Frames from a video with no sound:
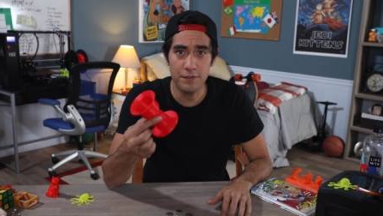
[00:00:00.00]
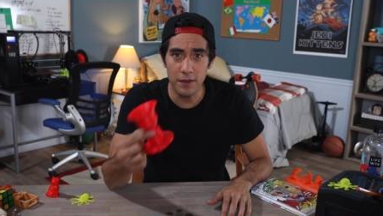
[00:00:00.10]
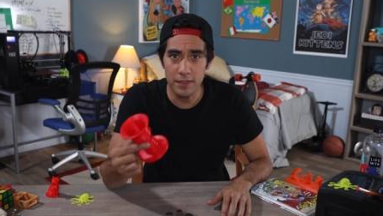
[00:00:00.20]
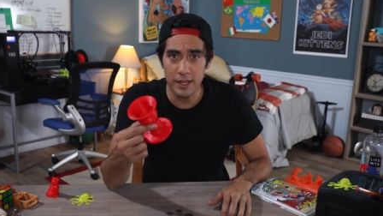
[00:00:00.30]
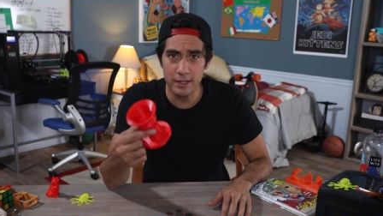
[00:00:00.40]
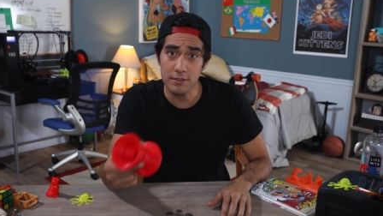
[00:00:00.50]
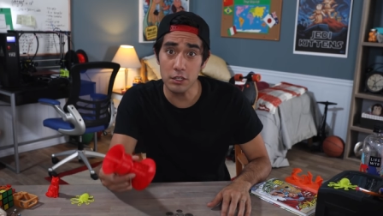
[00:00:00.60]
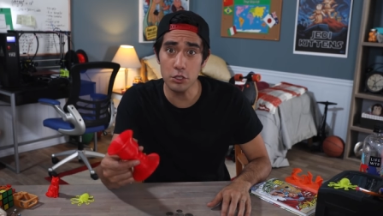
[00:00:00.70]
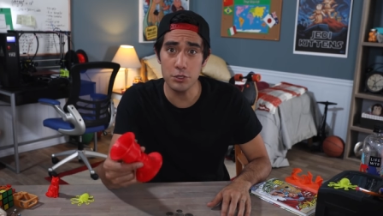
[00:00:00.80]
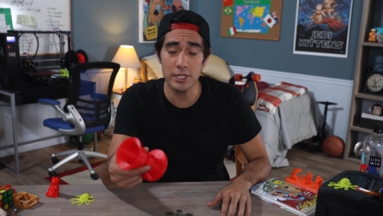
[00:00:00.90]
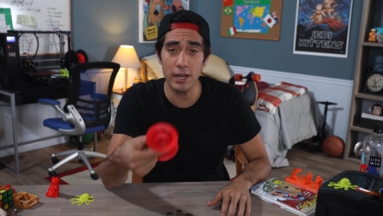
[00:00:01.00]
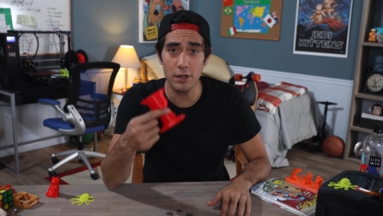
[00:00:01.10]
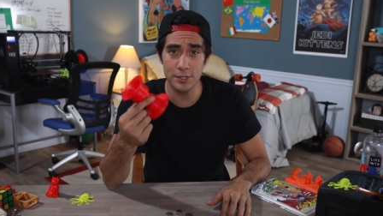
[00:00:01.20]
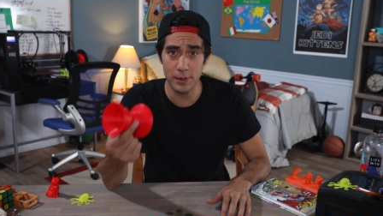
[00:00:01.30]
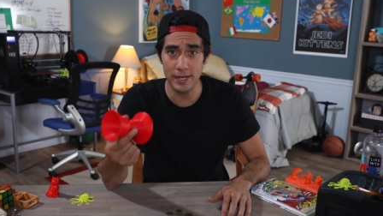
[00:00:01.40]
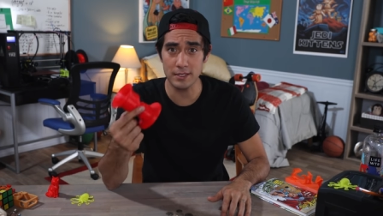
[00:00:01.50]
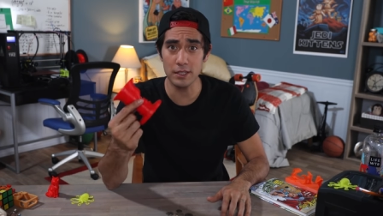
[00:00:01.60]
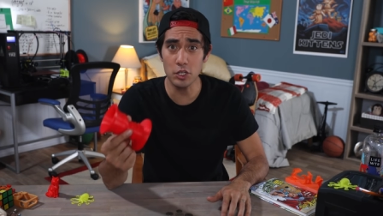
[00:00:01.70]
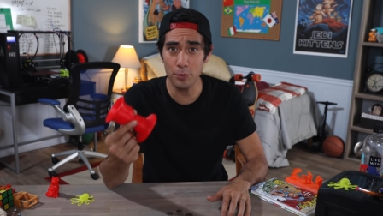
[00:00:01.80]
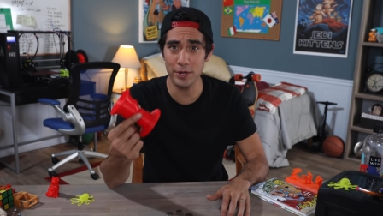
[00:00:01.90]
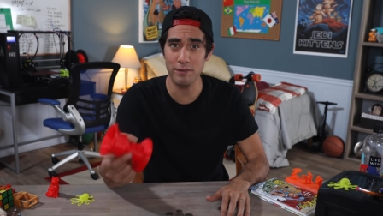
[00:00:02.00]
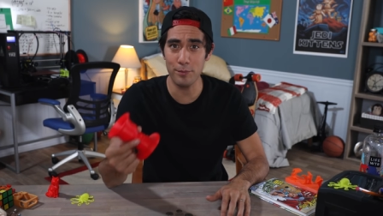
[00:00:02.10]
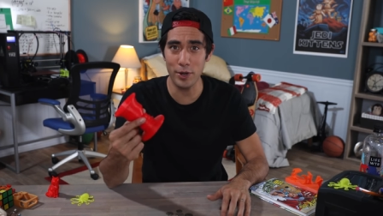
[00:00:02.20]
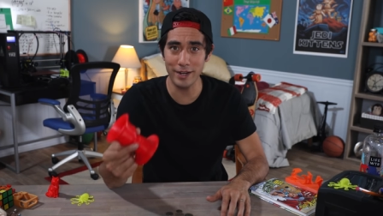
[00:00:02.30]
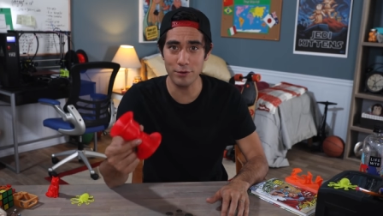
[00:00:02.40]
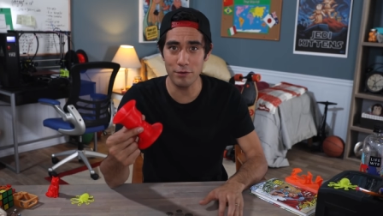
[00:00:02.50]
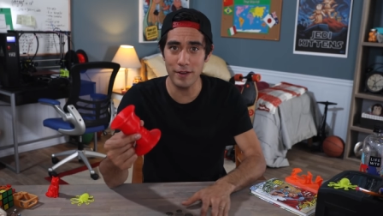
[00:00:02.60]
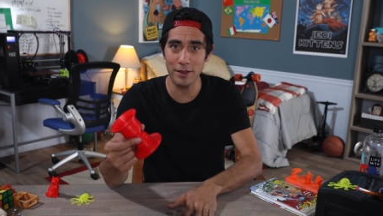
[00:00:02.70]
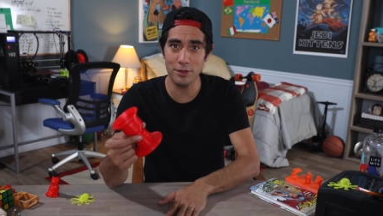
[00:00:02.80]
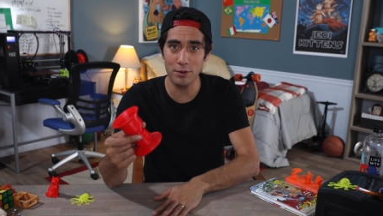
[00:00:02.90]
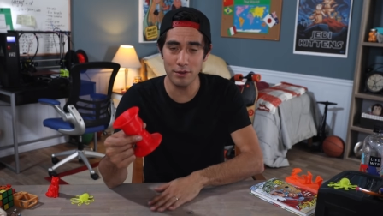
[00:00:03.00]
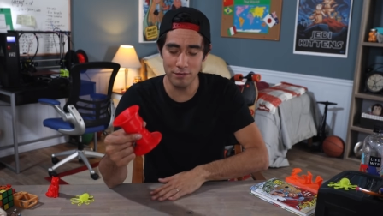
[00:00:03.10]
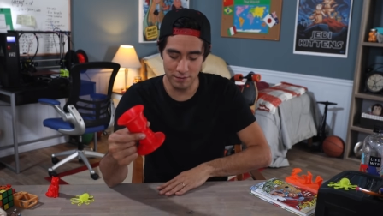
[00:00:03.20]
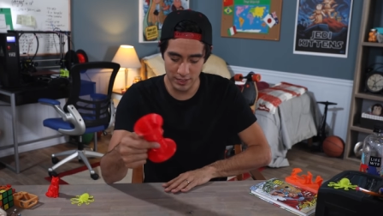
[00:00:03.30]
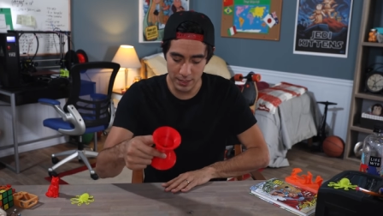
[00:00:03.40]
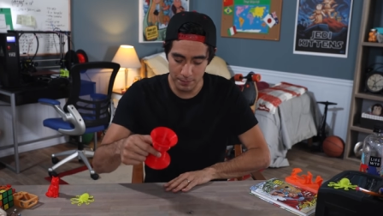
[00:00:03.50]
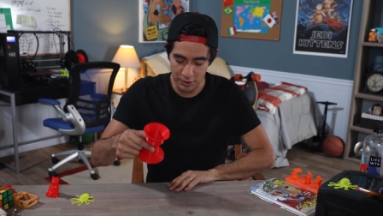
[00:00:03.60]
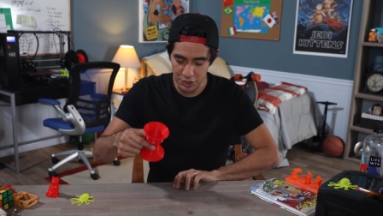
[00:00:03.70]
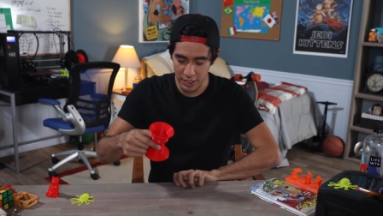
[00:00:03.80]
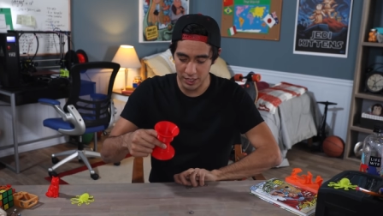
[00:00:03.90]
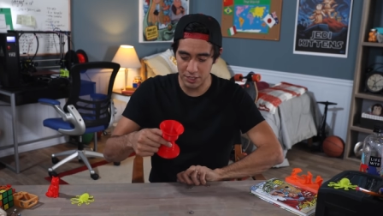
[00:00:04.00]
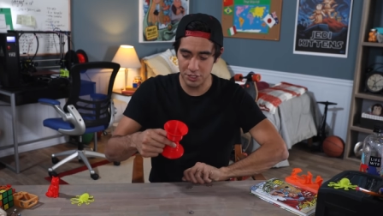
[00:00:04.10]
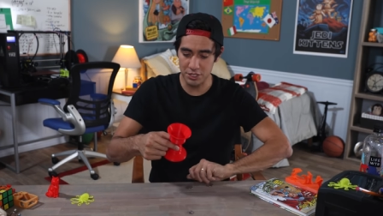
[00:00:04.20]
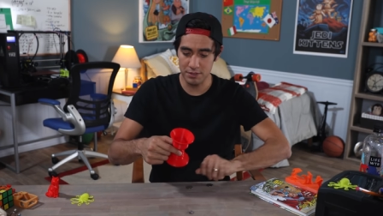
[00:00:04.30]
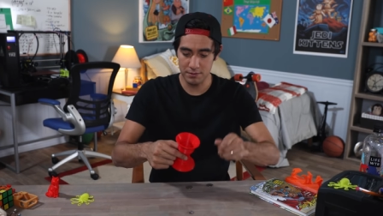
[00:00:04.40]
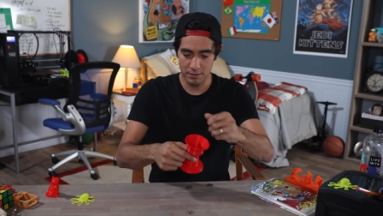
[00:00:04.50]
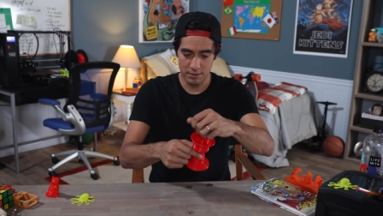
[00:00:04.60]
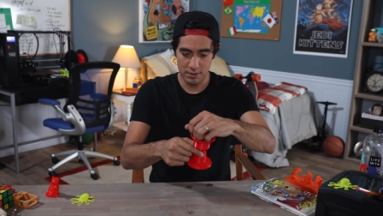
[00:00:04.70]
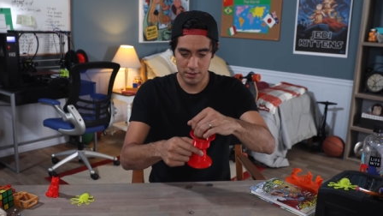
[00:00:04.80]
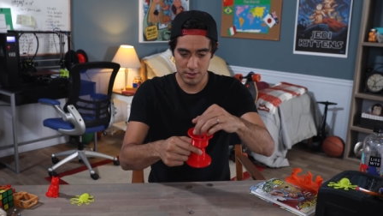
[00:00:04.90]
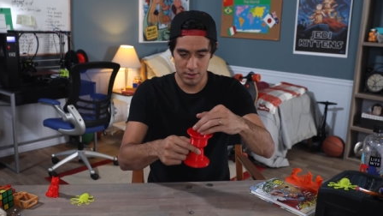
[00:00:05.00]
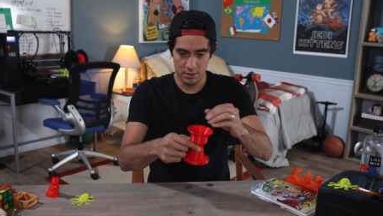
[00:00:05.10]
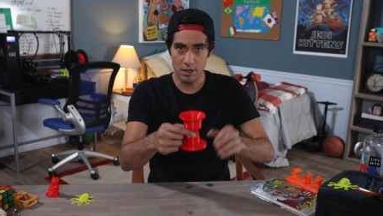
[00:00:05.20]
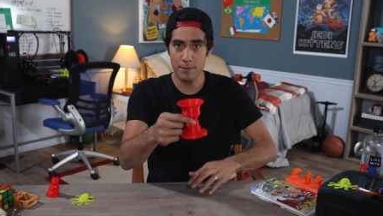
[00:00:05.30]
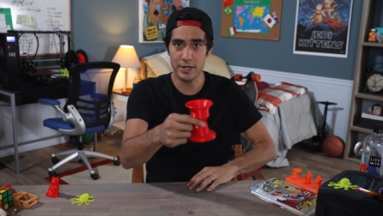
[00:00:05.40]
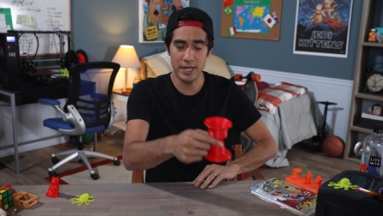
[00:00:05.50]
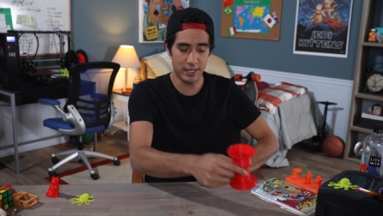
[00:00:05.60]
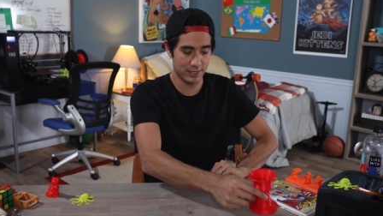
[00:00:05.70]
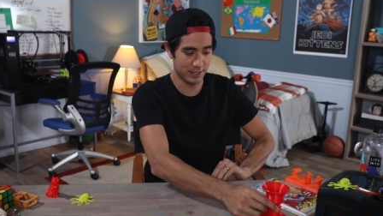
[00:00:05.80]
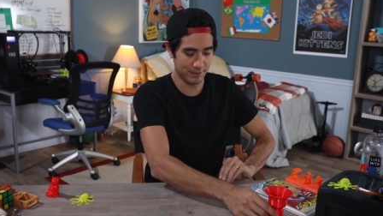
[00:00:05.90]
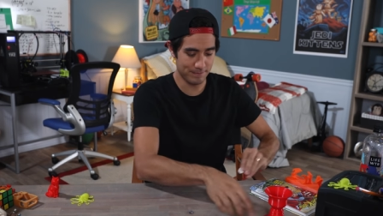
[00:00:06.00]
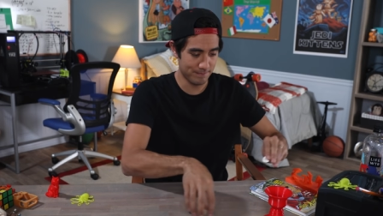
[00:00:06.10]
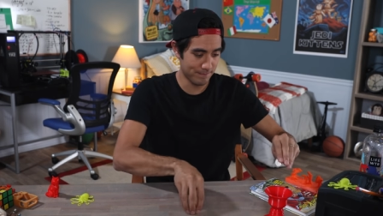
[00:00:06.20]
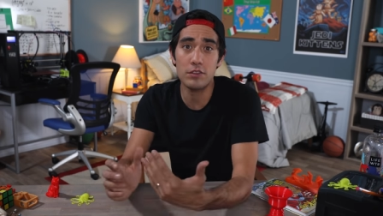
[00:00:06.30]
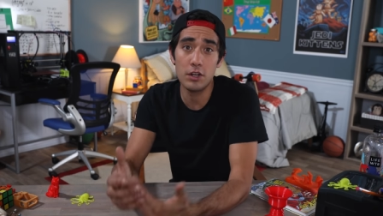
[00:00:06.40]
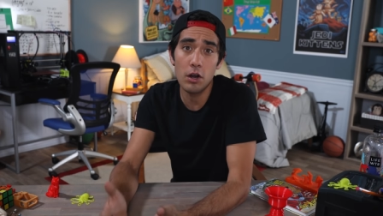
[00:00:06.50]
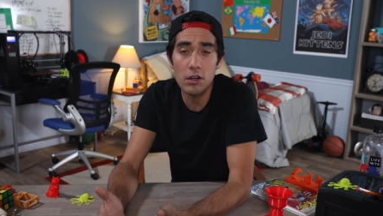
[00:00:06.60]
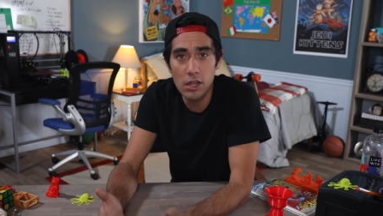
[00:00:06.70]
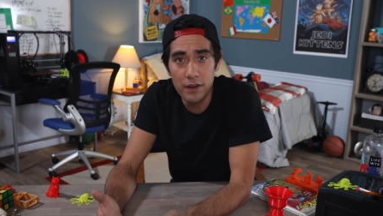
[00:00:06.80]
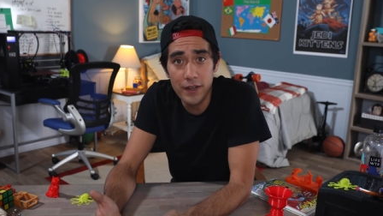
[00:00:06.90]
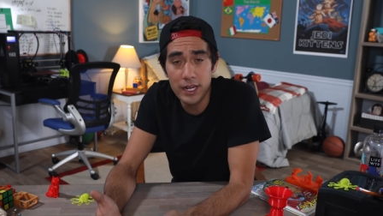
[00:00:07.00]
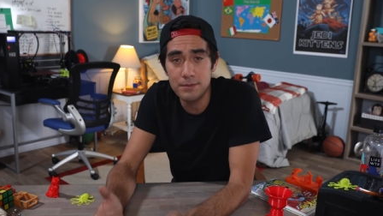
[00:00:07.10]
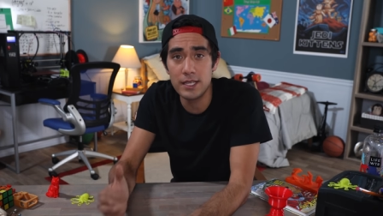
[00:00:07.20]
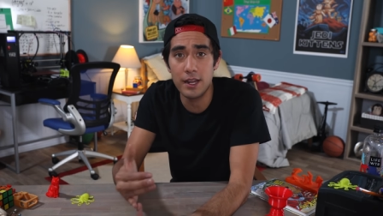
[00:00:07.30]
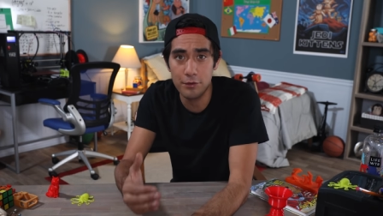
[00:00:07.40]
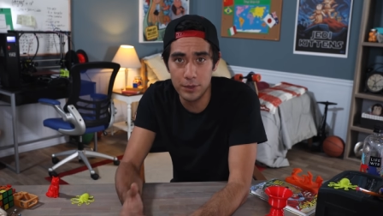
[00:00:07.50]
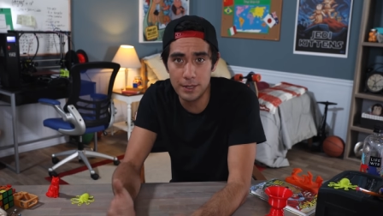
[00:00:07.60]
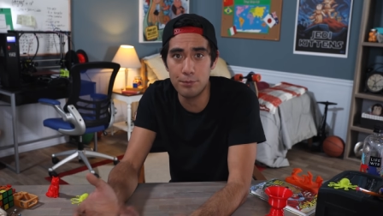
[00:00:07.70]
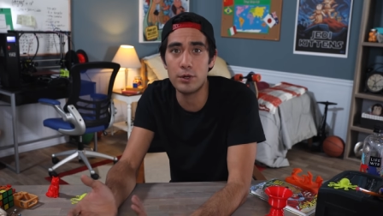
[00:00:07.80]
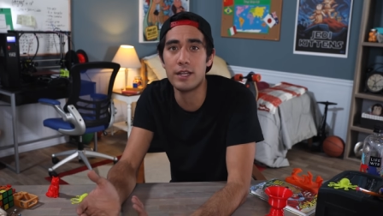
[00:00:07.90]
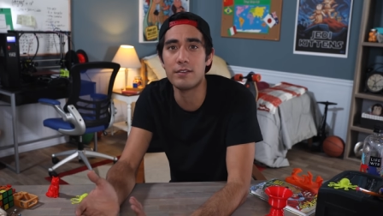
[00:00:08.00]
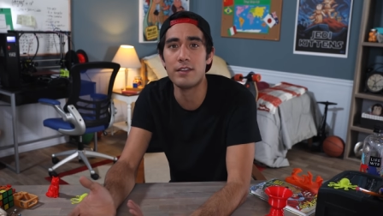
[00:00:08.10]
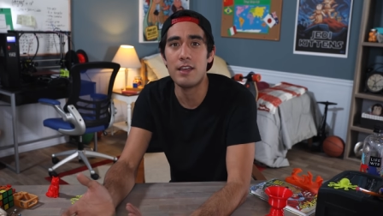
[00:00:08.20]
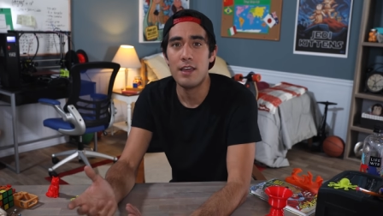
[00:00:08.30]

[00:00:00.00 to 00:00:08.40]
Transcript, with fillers: It's fun that it's an illusion that also has a little bit of a practical value of keeping change on my desk. There are a lot of items that I 3D print